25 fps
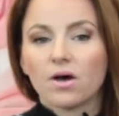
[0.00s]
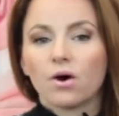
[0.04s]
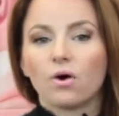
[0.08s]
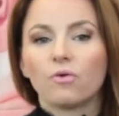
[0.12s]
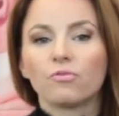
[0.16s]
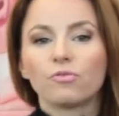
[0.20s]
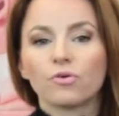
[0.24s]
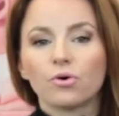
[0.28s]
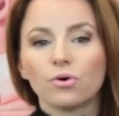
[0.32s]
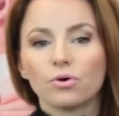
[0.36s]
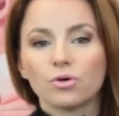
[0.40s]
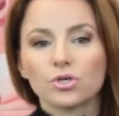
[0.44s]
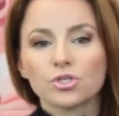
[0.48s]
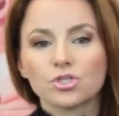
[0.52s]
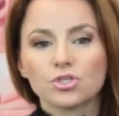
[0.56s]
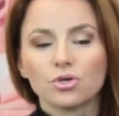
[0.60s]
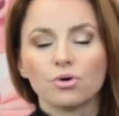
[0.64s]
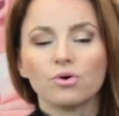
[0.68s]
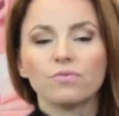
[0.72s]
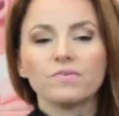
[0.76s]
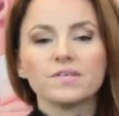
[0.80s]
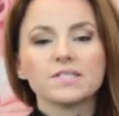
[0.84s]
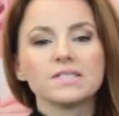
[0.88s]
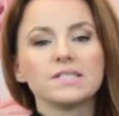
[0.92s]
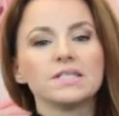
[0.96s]
Of course,
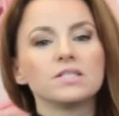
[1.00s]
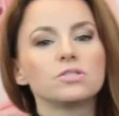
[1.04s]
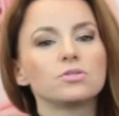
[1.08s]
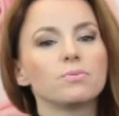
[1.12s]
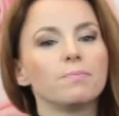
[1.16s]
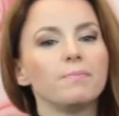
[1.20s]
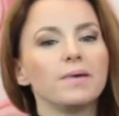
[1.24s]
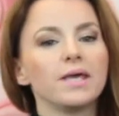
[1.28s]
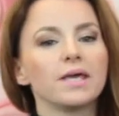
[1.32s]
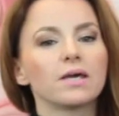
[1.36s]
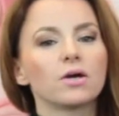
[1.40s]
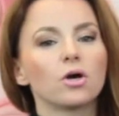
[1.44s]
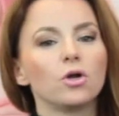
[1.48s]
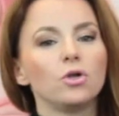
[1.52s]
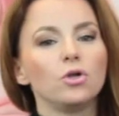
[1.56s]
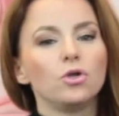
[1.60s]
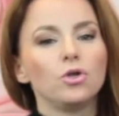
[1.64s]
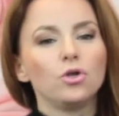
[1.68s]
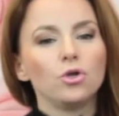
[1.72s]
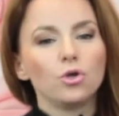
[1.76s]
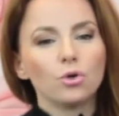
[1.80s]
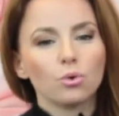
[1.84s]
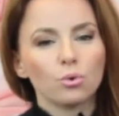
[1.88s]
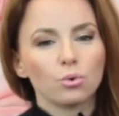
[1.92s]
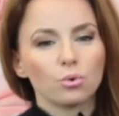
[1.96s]
you always need to make a
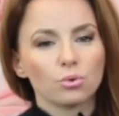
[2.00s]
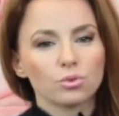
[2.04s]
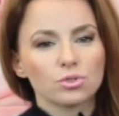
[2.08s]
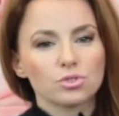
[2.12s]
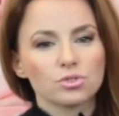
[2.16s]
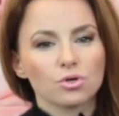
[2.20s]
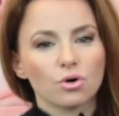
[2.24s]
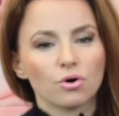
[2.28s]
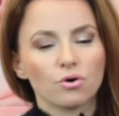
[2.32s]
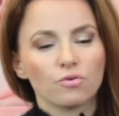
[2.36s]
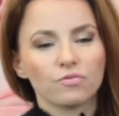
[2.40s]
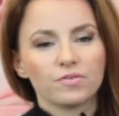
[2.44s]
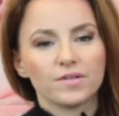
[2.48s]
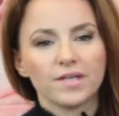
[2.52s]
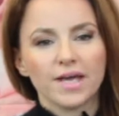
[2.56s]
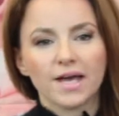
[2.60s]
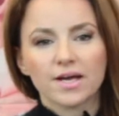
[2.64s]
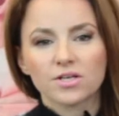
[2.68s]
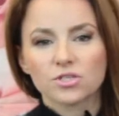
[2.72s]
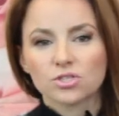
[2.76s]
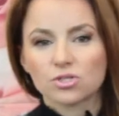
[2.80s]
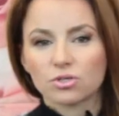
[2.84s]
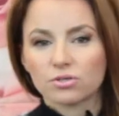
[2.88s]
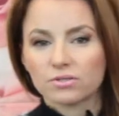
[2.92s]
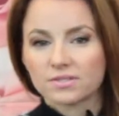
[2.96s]
note of the
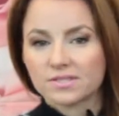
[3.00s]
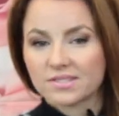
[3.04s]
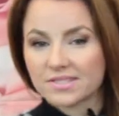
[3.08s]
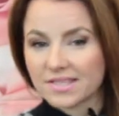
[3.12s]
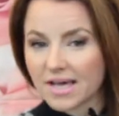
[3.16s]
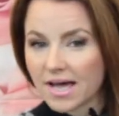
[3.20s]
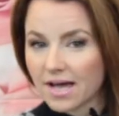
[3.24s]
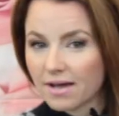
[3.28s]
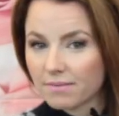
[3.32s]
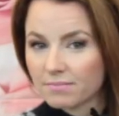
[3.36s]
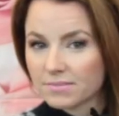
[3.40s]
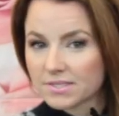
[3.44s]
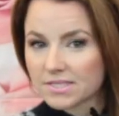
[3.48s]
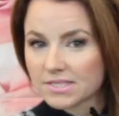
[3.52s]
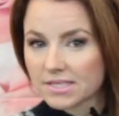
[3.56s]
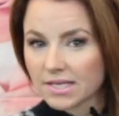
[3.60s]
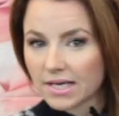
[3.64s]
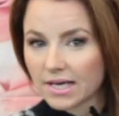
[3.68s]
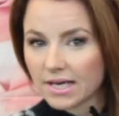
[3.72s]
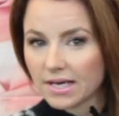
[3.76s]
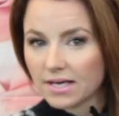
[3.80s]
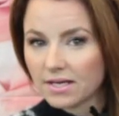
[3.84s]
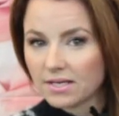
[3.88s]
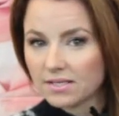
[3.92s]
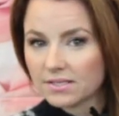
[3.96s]
actual time
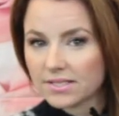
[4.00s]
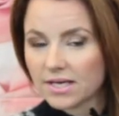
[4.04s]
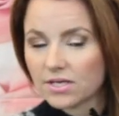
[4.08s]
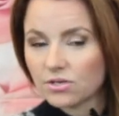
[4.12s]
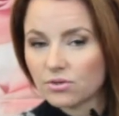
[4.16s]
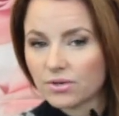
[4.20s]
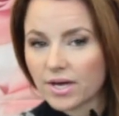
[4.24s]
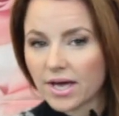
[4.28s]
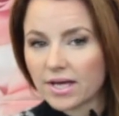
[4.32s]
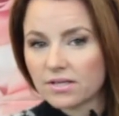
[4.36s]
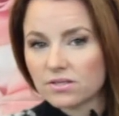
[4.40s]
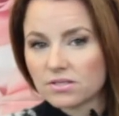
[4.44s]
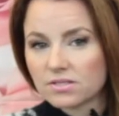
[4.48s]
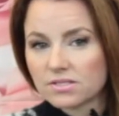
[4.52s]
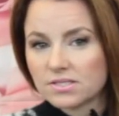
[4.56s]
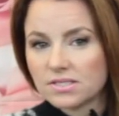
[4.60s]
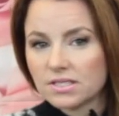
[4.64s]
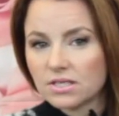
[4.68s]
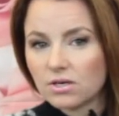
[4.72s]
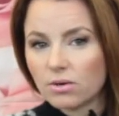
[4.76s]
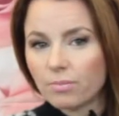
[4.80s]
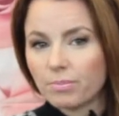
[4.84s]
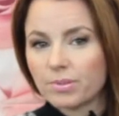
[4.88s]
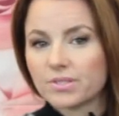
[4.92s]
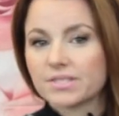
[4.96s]
scale that you get the
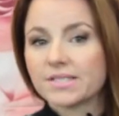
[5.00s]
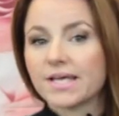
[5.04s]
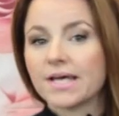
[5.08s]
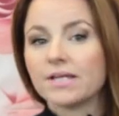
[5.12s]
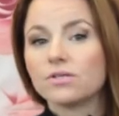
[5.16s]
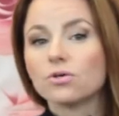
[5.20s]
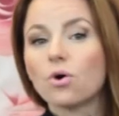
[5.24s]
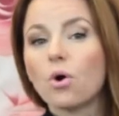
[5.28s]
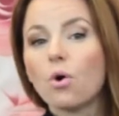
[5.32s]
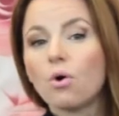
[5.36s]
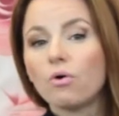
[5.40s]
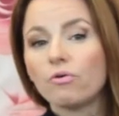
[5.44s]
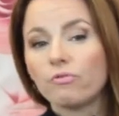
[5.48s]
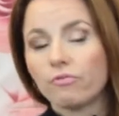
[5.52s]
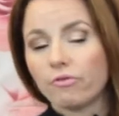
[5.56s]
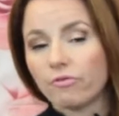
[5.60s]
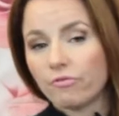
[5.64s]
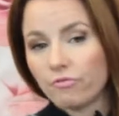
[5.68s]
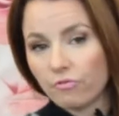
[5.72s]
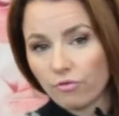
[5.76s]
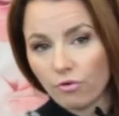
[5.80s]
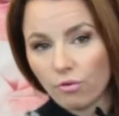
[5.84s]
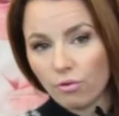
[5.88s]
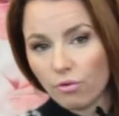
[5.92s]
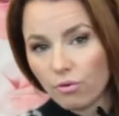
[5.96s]
0% offer
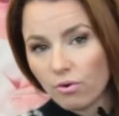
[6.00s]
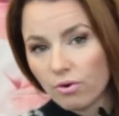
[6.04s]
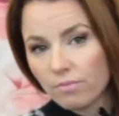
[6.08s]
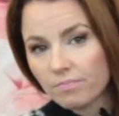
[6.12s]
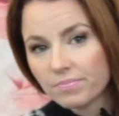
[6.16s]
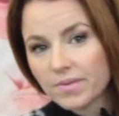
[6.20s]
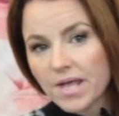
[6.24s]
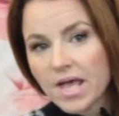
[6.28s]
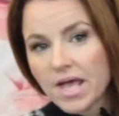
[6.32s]
for.